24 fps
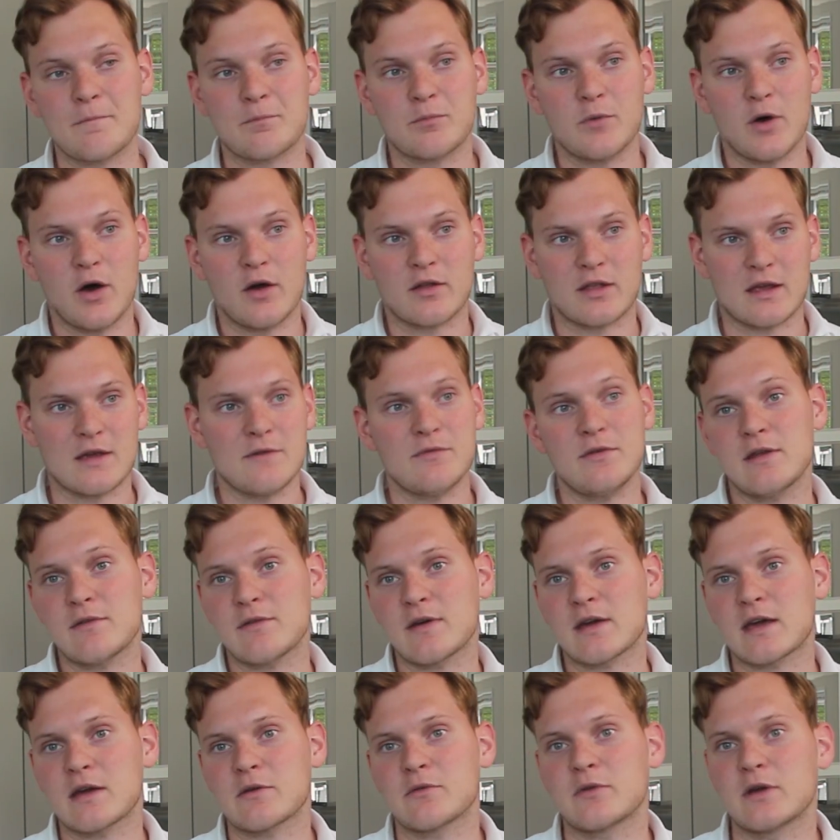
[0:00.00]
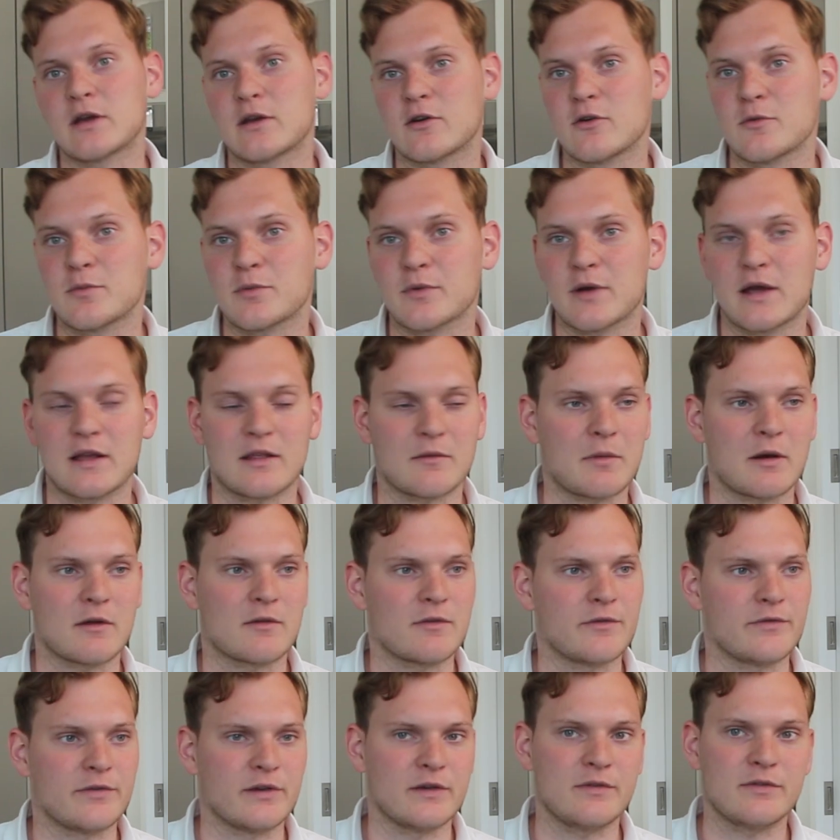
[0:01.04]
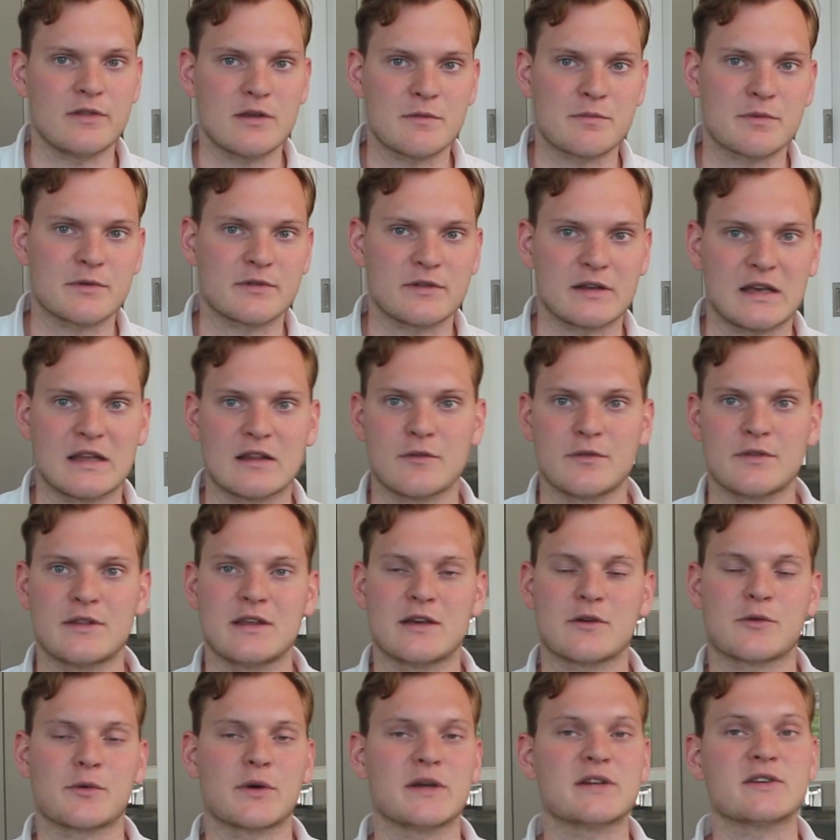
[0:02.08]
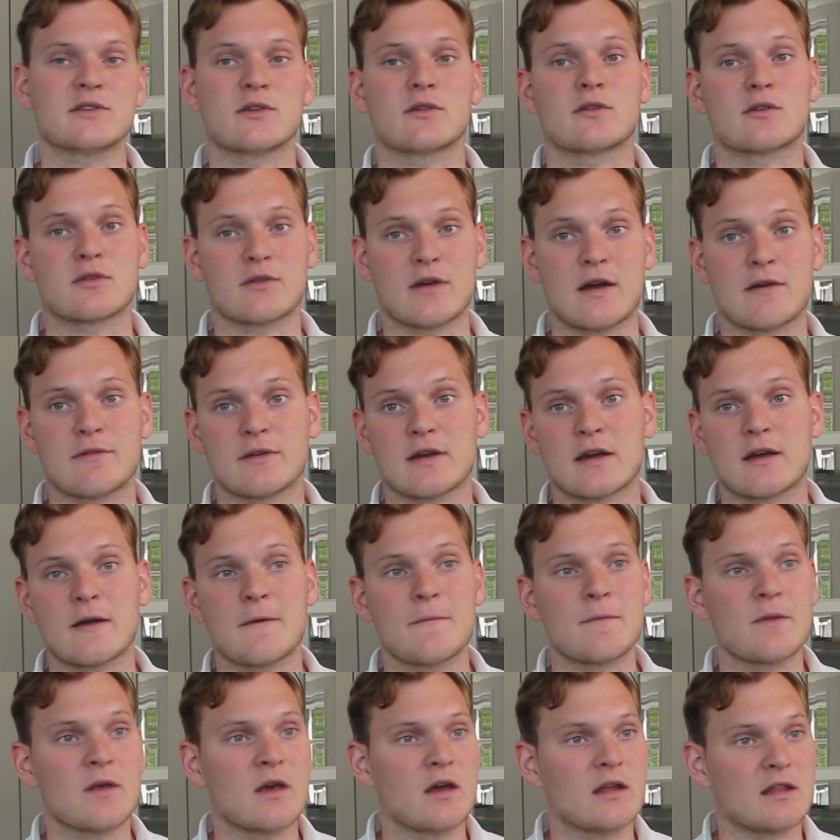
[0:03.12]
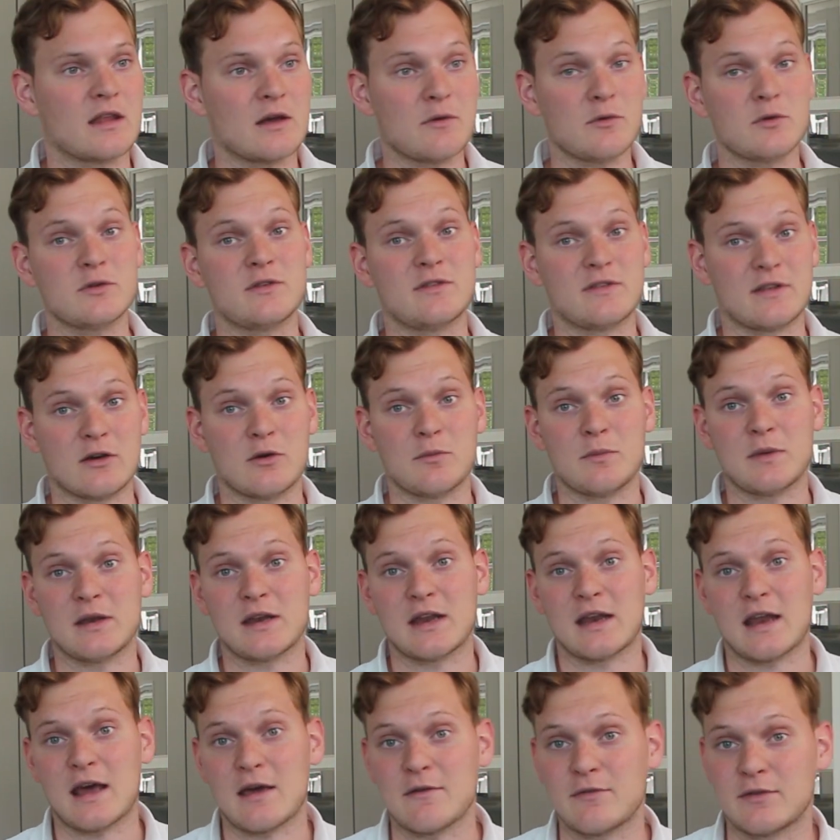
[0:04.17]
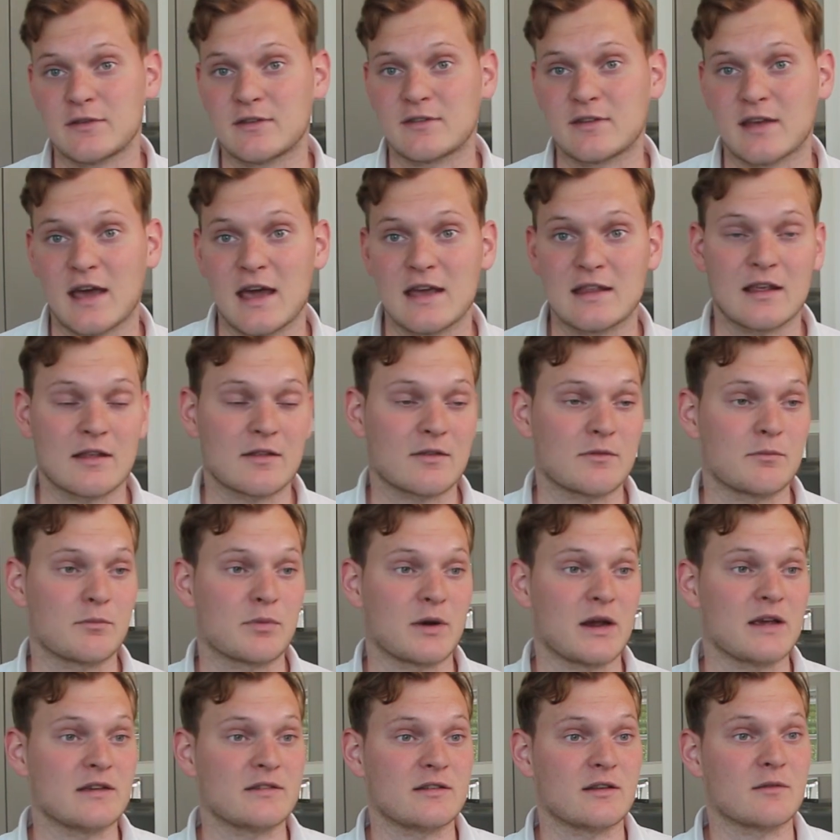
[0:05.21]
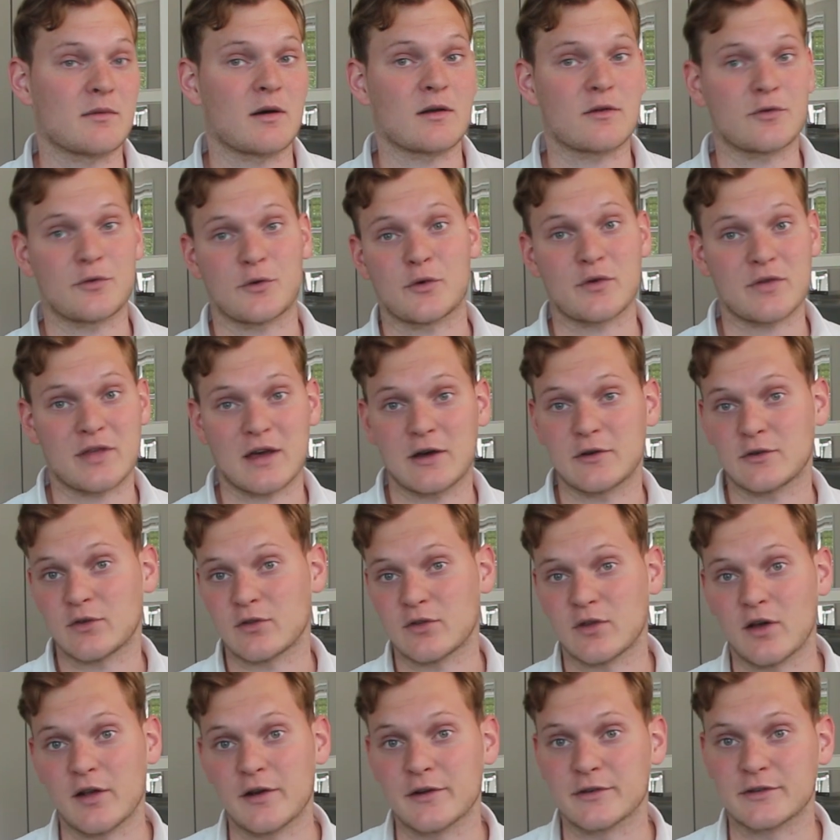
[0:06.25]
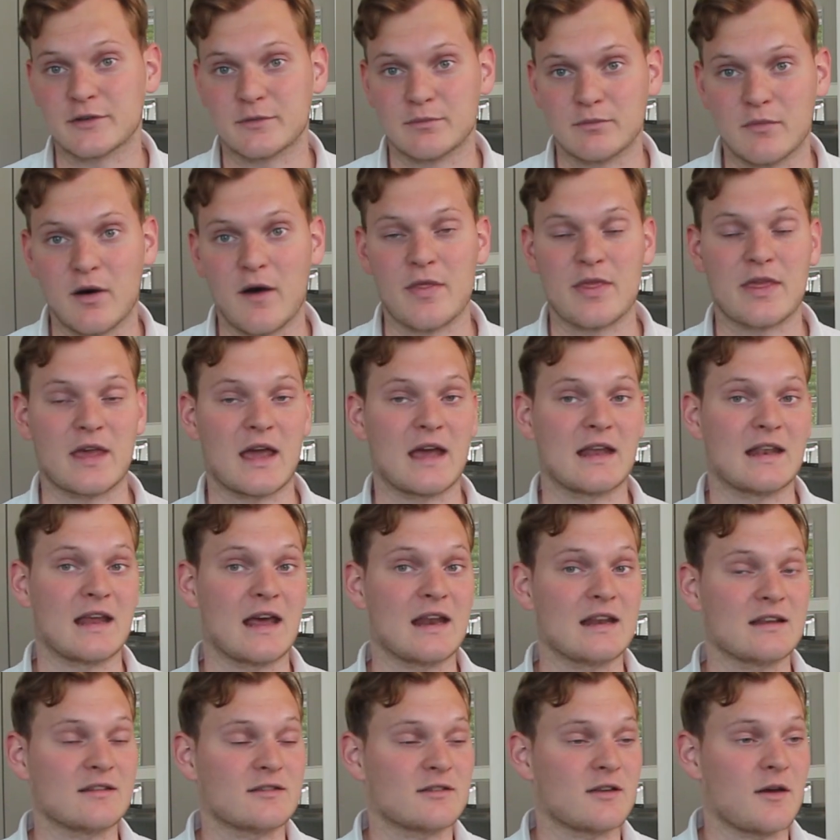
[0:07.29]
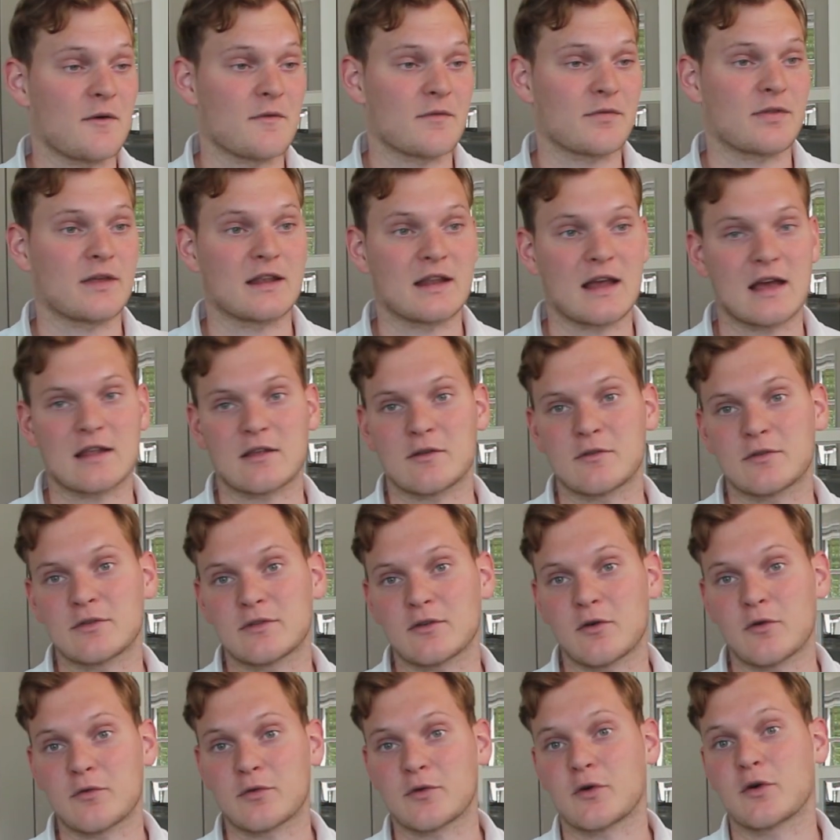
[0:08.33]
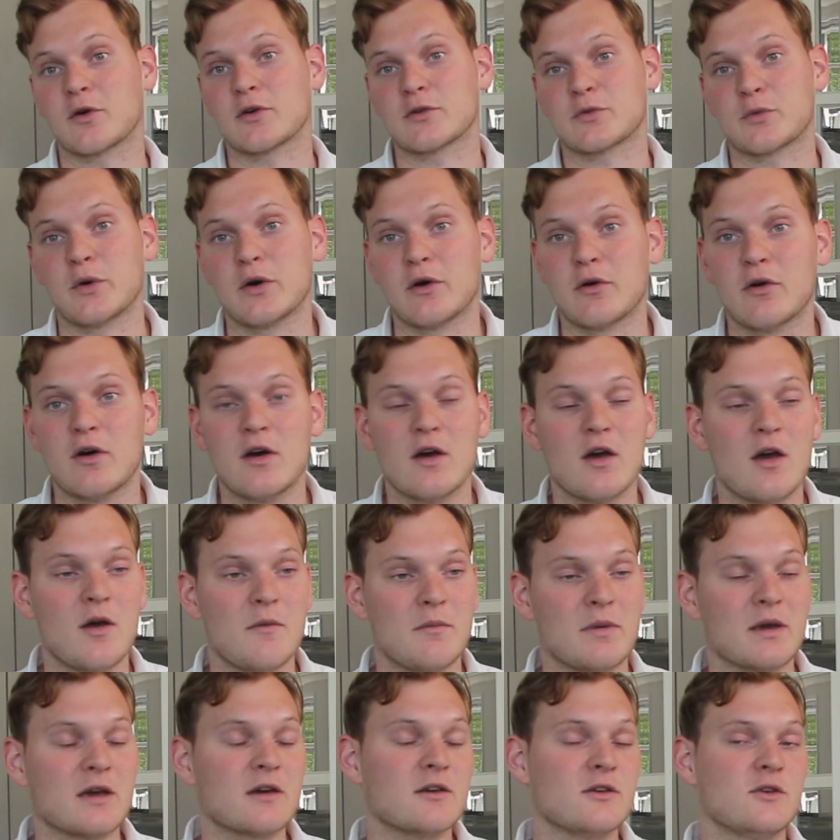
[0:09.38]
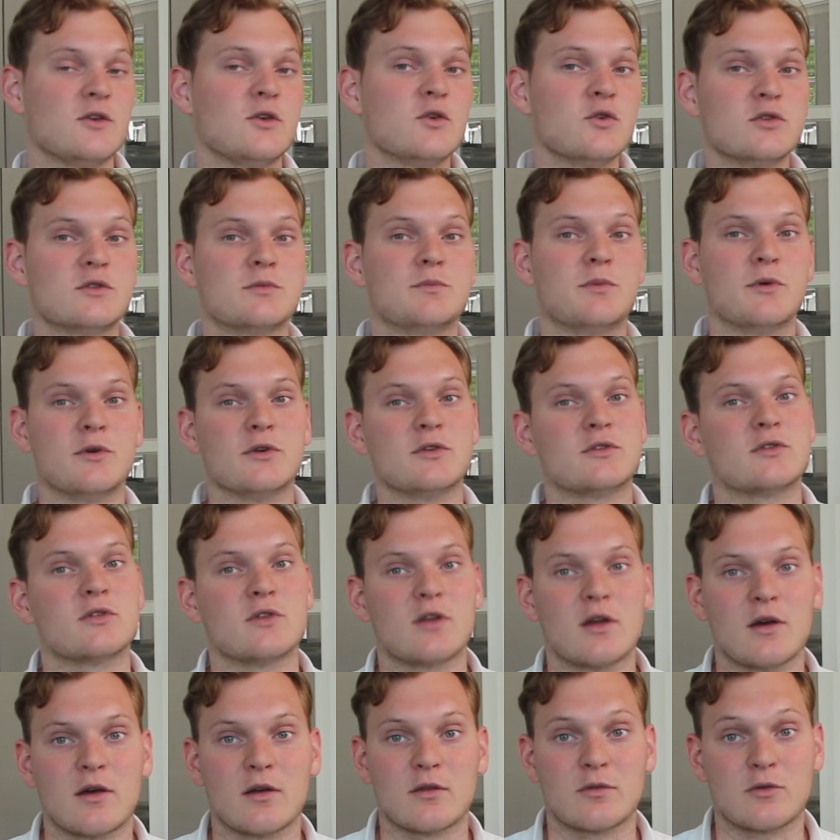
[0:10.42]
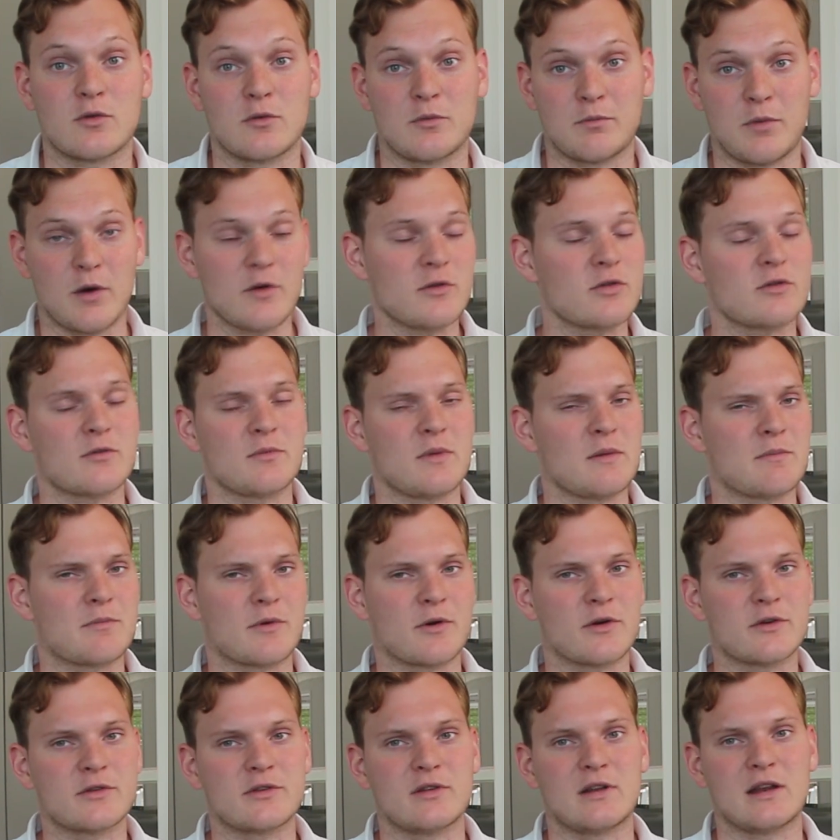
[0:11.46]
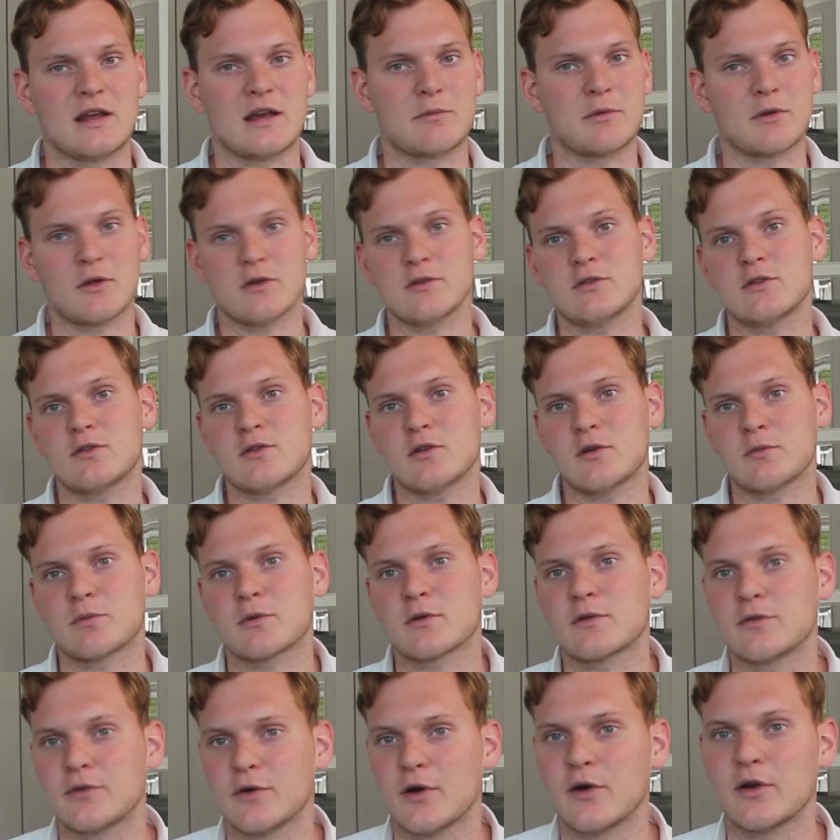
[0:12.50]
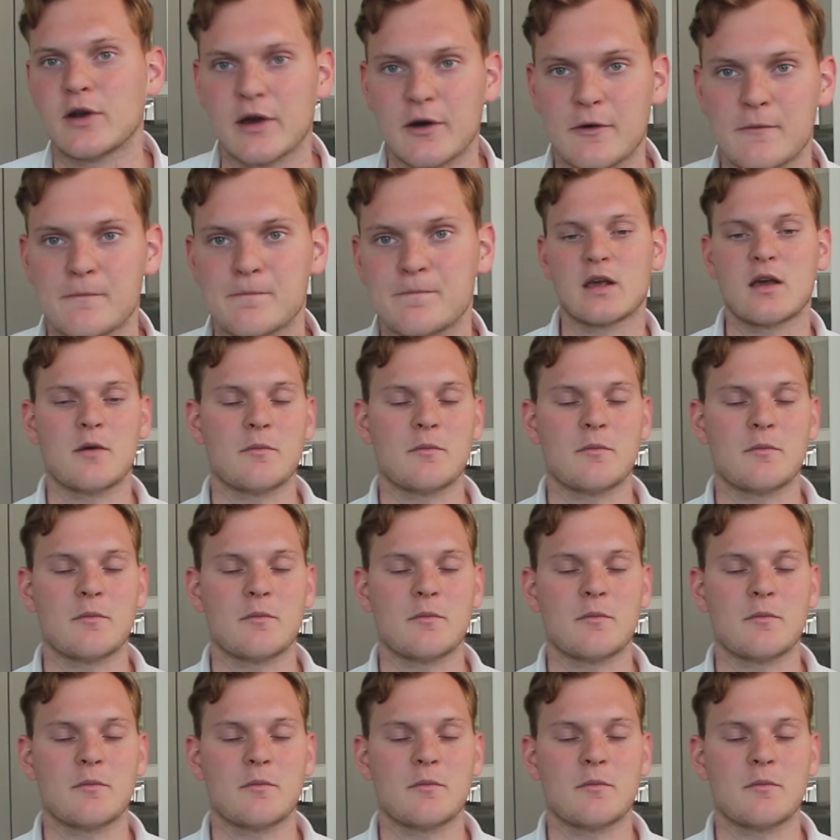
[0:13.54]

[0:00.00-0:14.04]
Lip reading: but even if I can recuperate about 50% of the original traffic, that would still mean that I have a site that brings in about $4,000 a month, and that is something that of course will be a huge boost to both to me personally, but also to the portfolio.